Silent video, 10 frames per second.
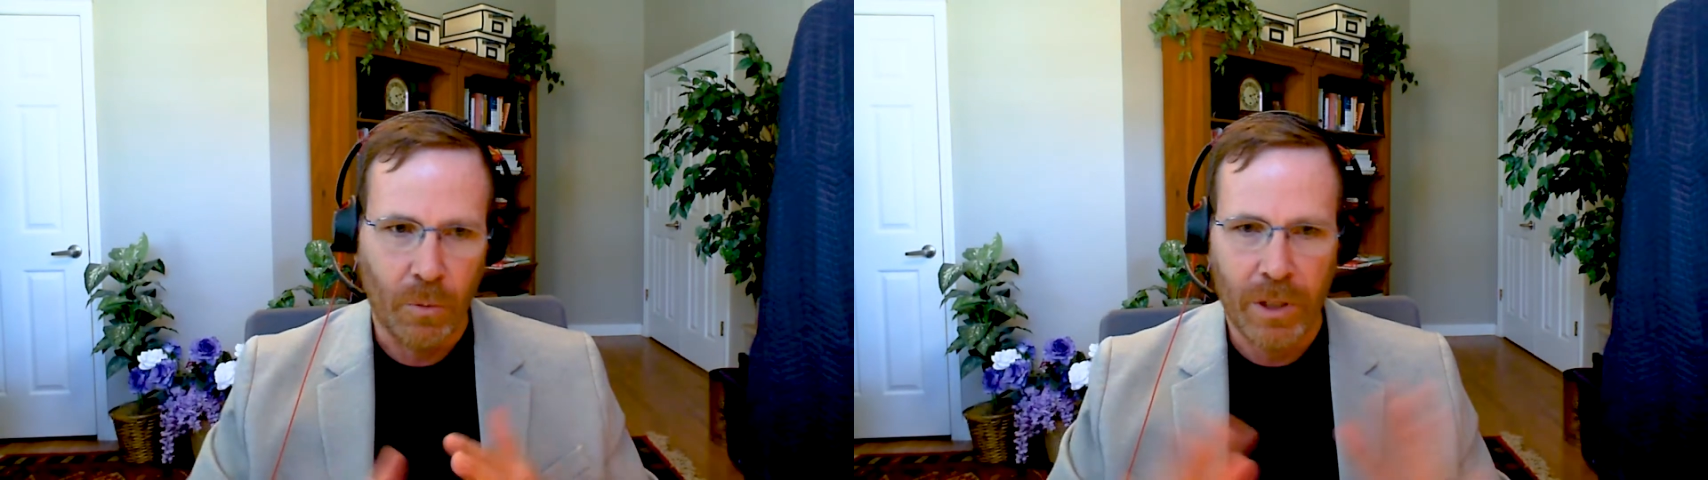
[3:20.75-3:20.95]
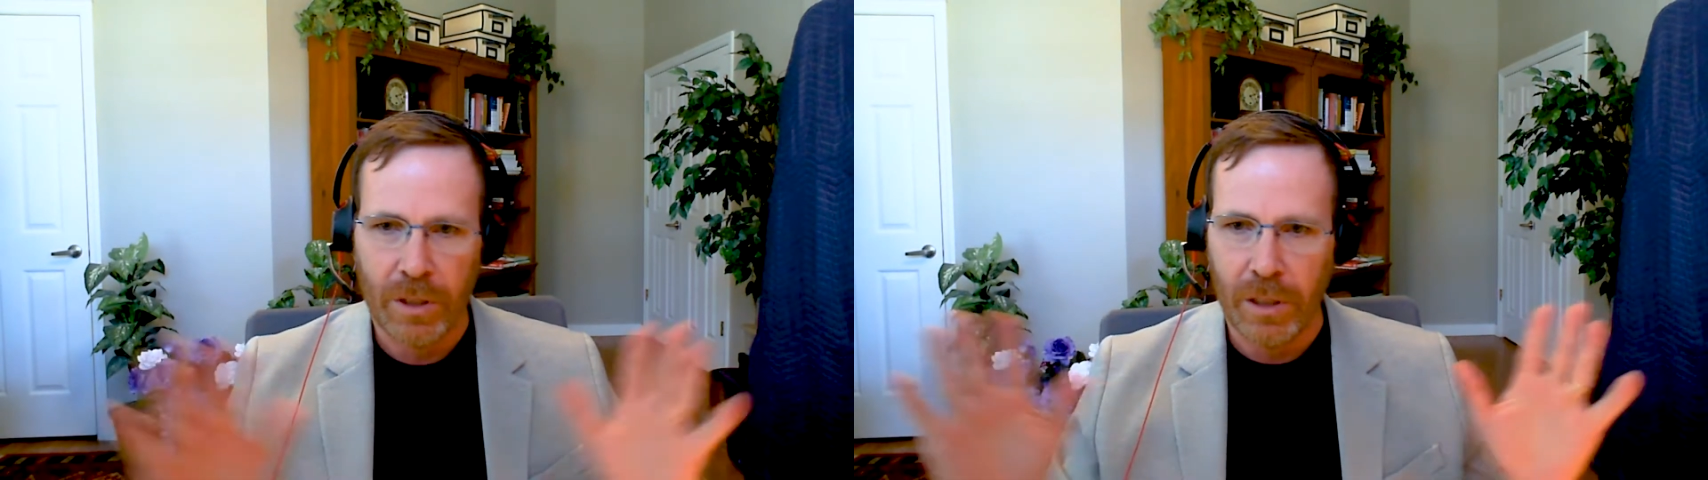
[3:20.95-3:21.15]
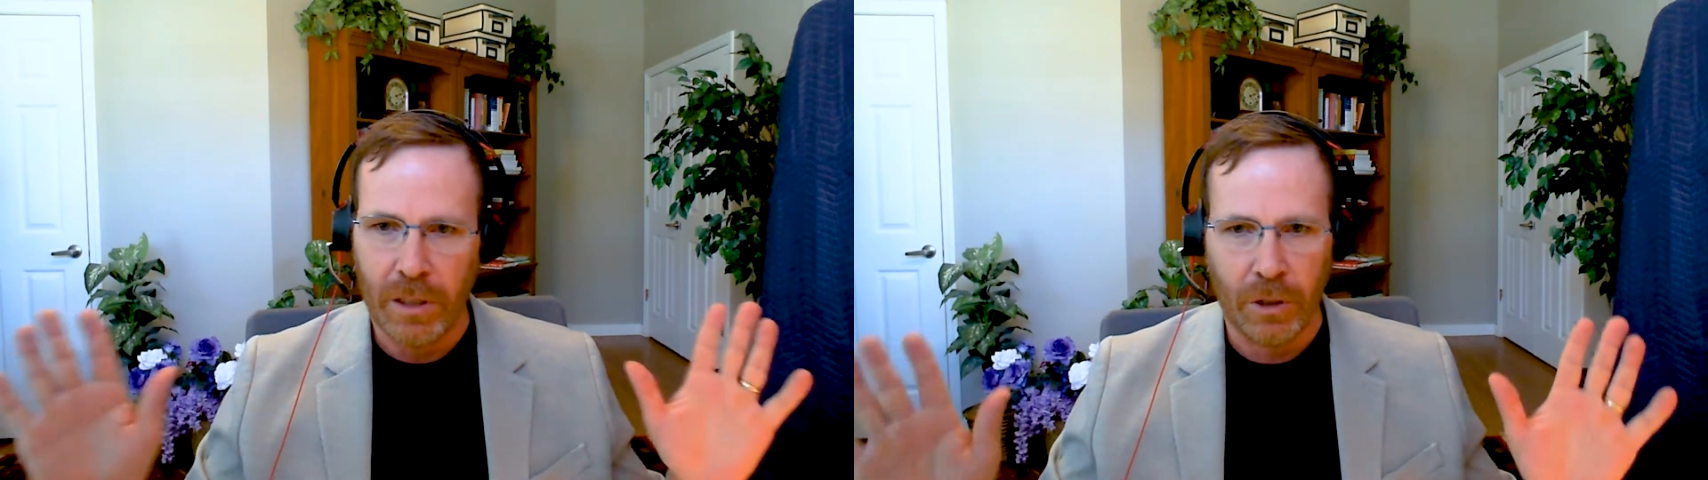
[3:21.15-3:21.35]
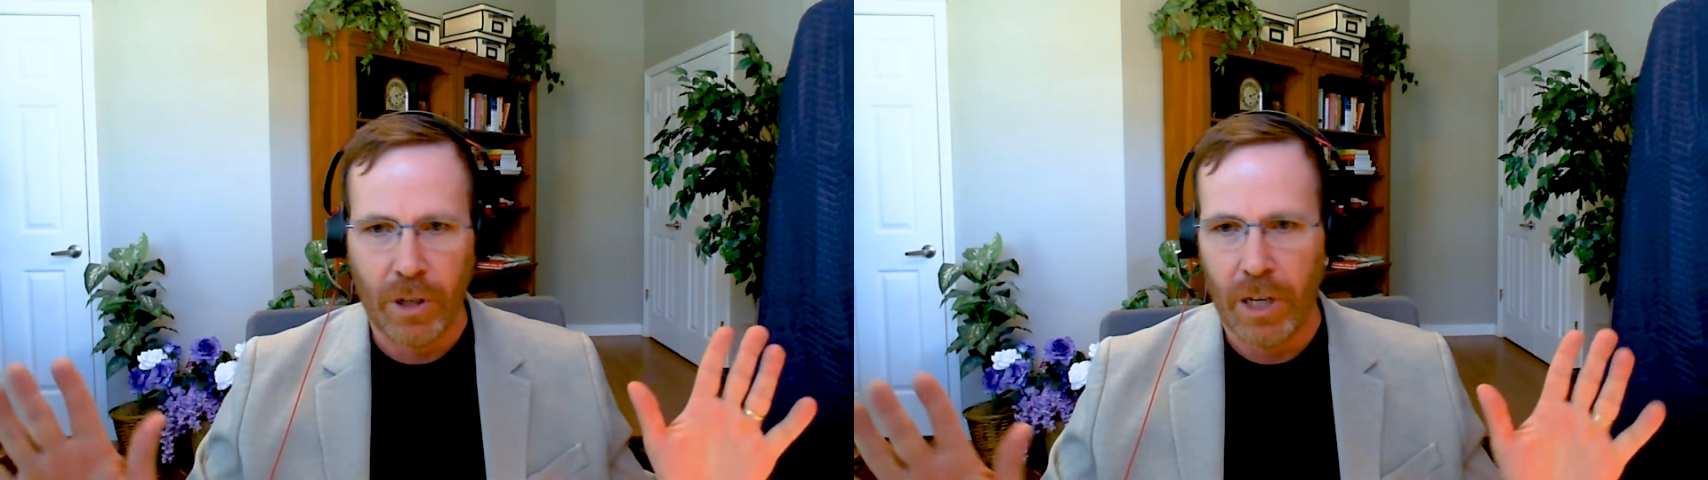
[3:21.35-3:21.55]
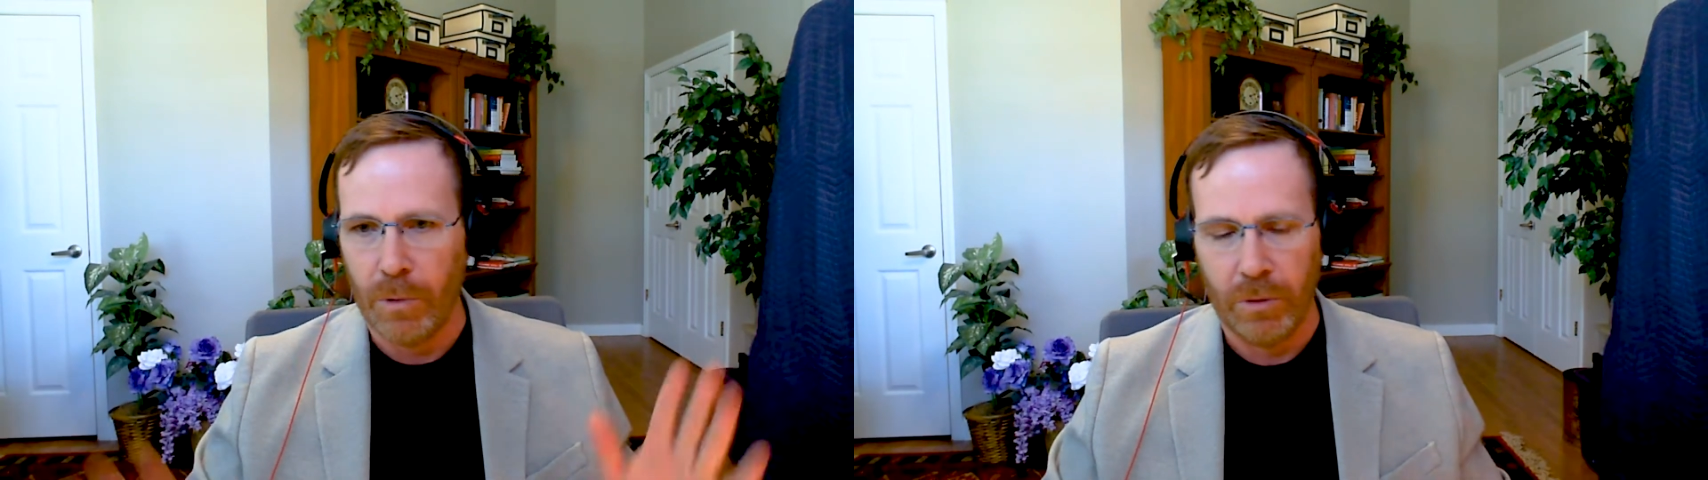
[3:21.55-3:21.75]
we see
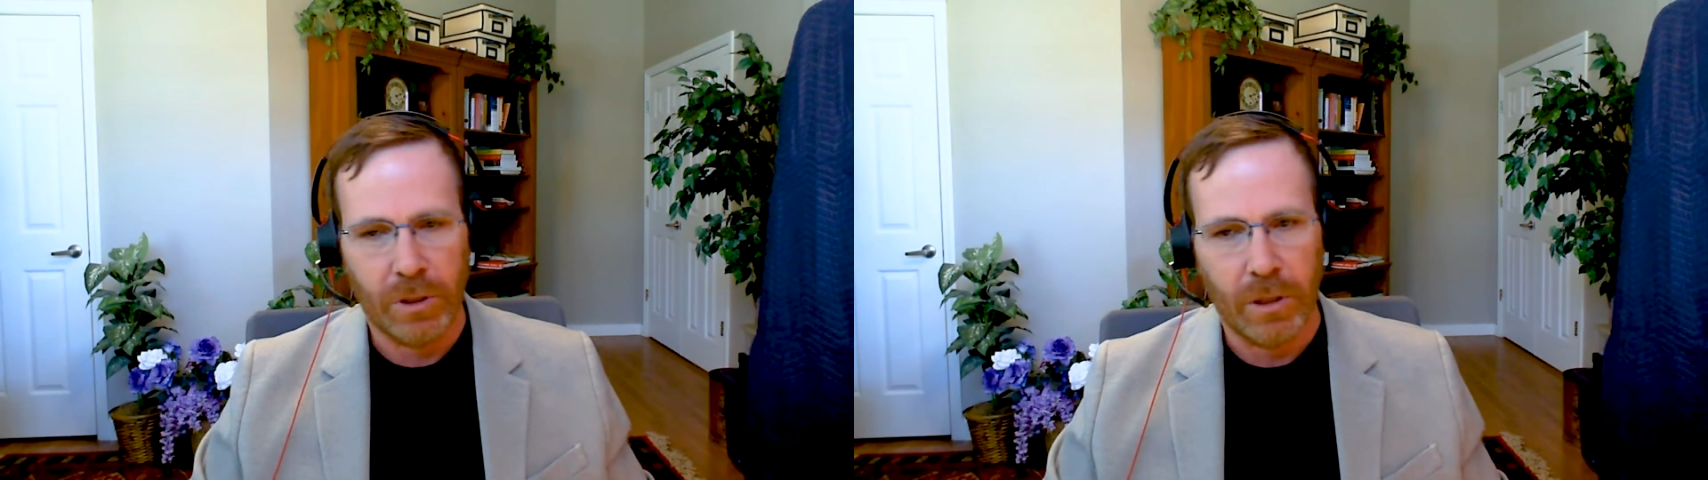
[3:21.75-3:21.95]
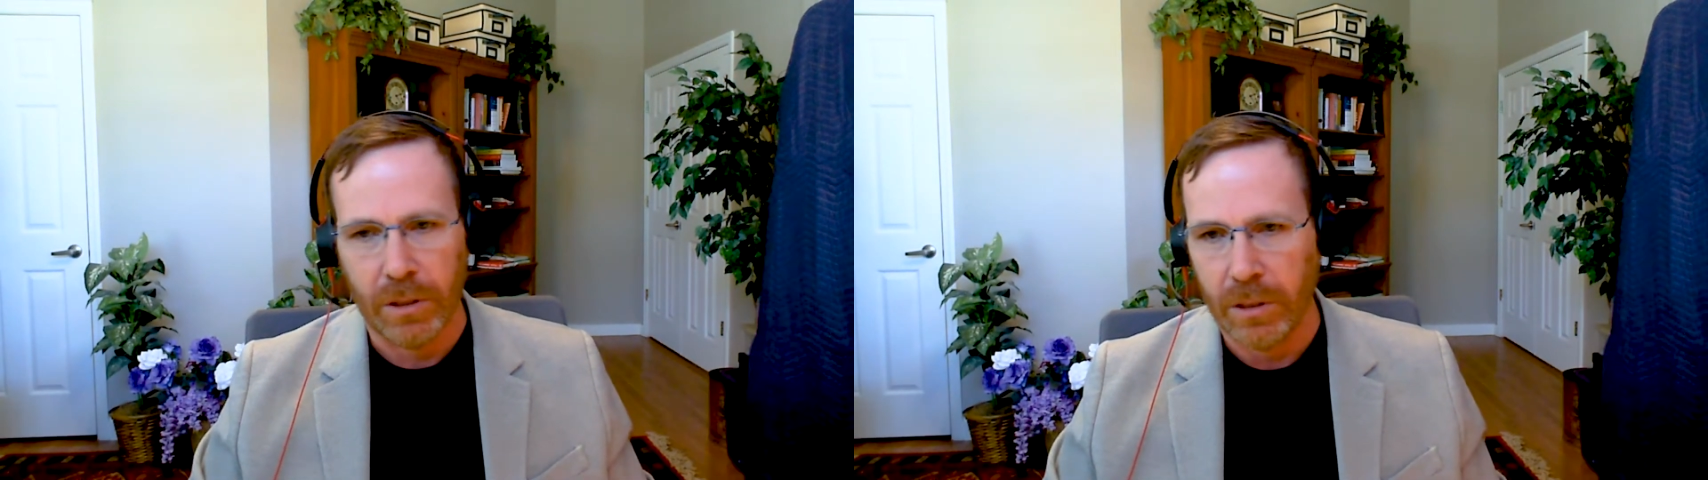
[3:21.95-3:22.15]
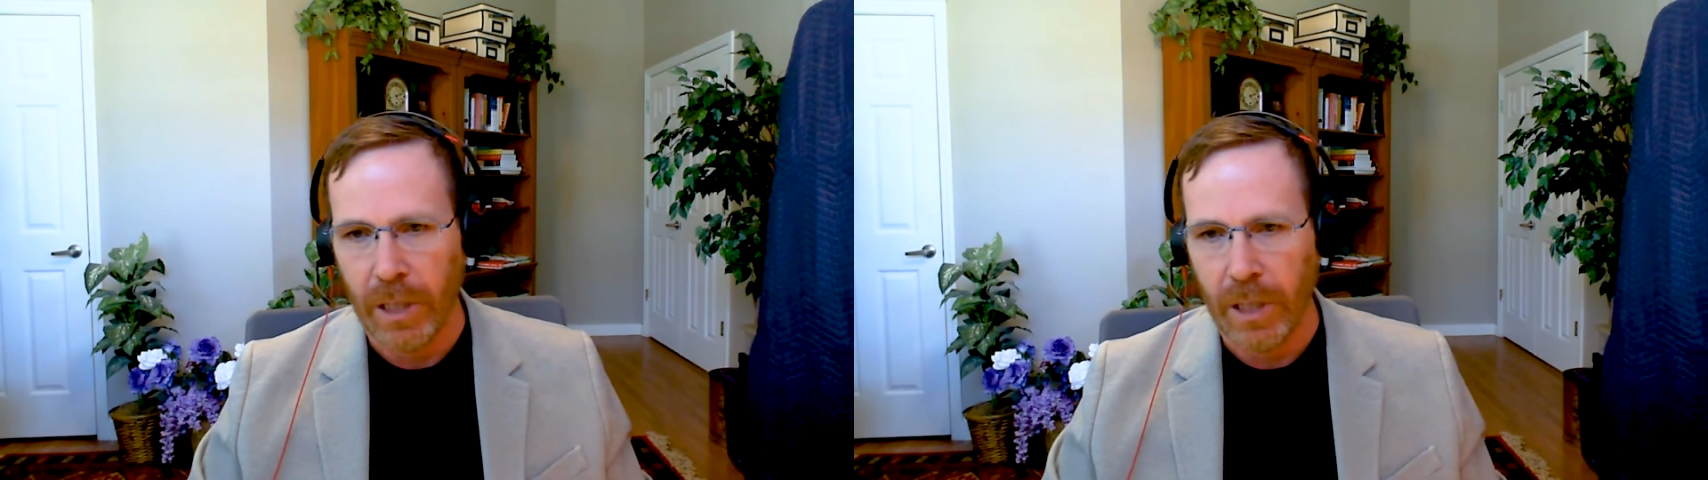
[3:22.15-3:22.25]
incredible results.